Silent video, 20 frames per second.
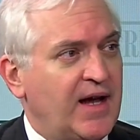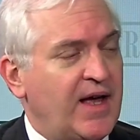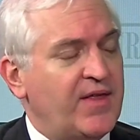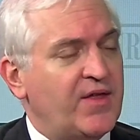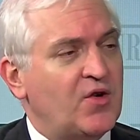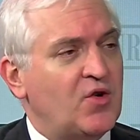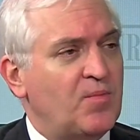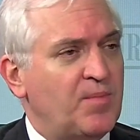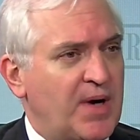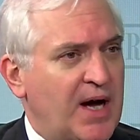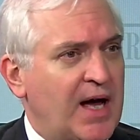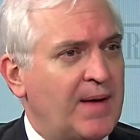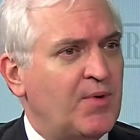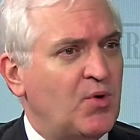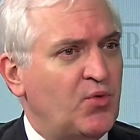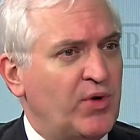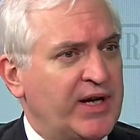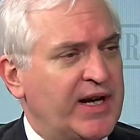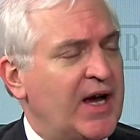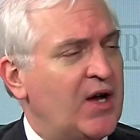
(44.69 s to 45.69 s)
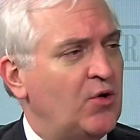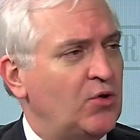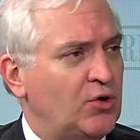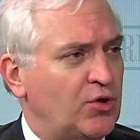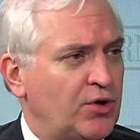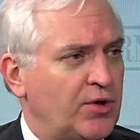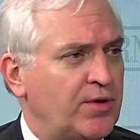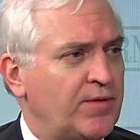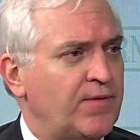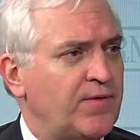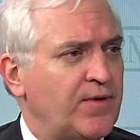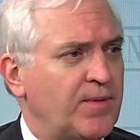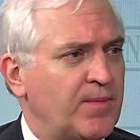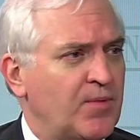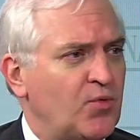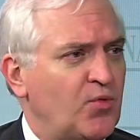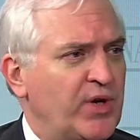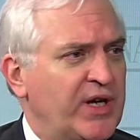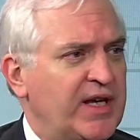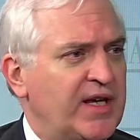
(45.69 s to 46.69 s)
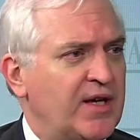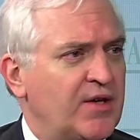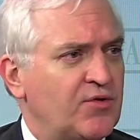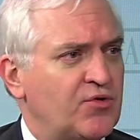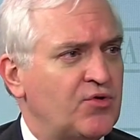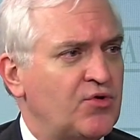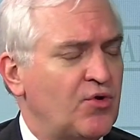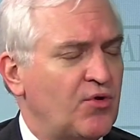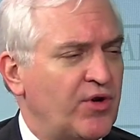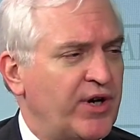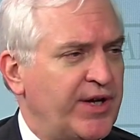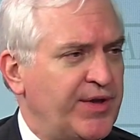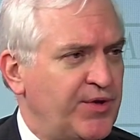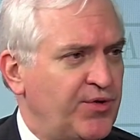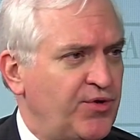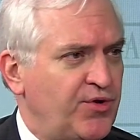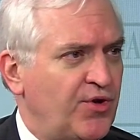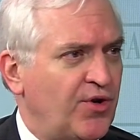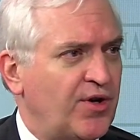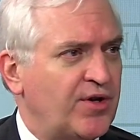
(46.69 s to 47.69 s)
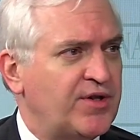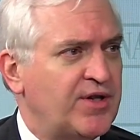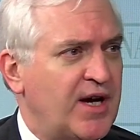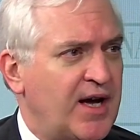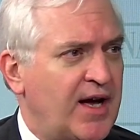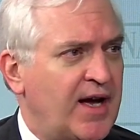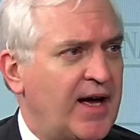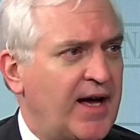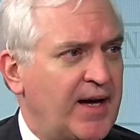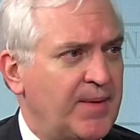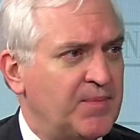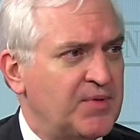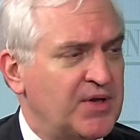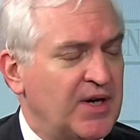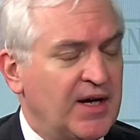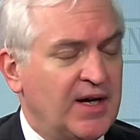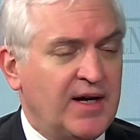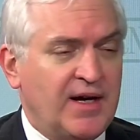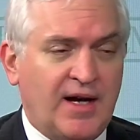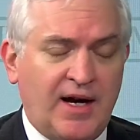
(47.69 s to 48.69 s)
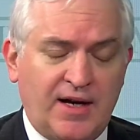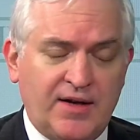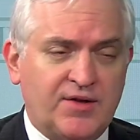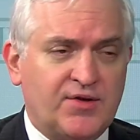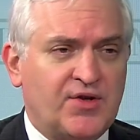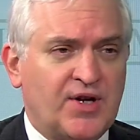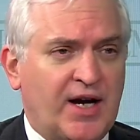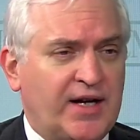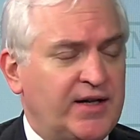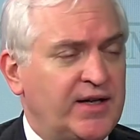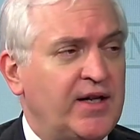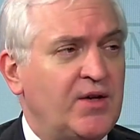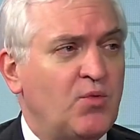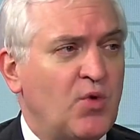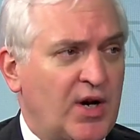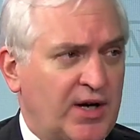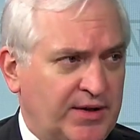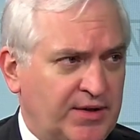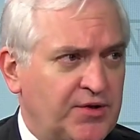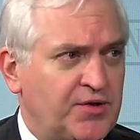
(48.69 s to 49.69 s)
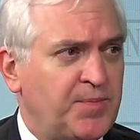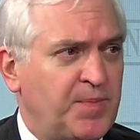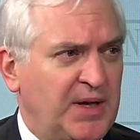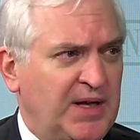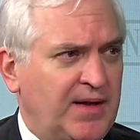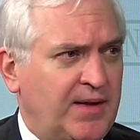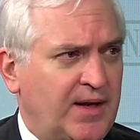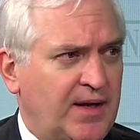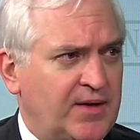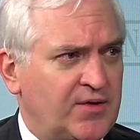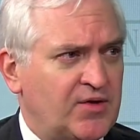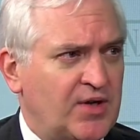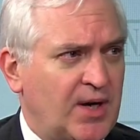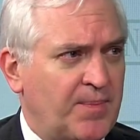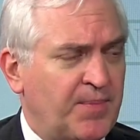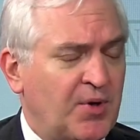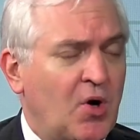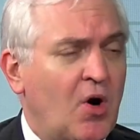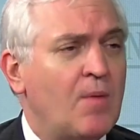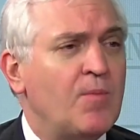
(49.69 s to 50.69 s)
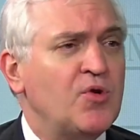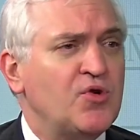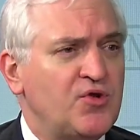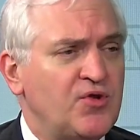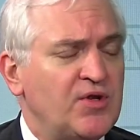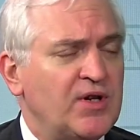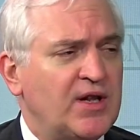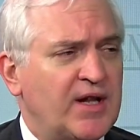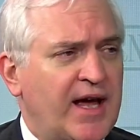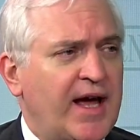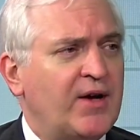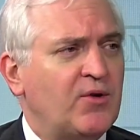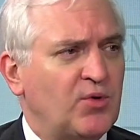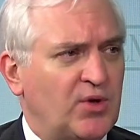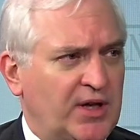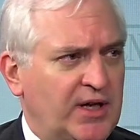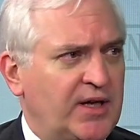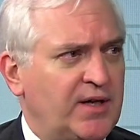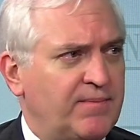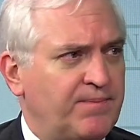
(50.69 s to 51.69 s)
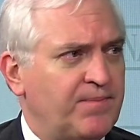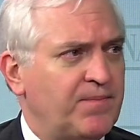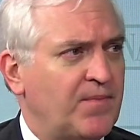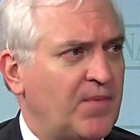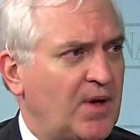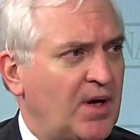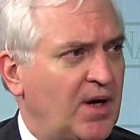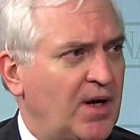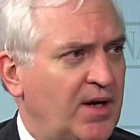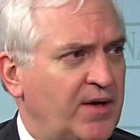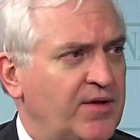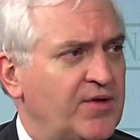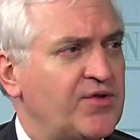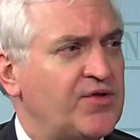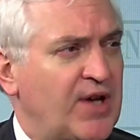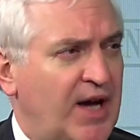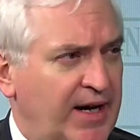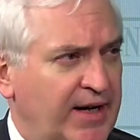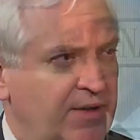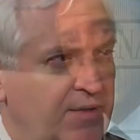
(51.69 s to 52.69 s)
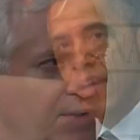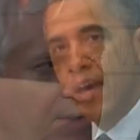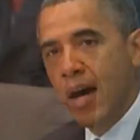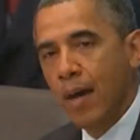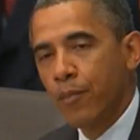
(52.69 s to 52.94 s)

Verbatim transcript: And then Obama, we now learn from a weekend story in the New York Times, had decided he wanted to speed things up and almost unilaterally decided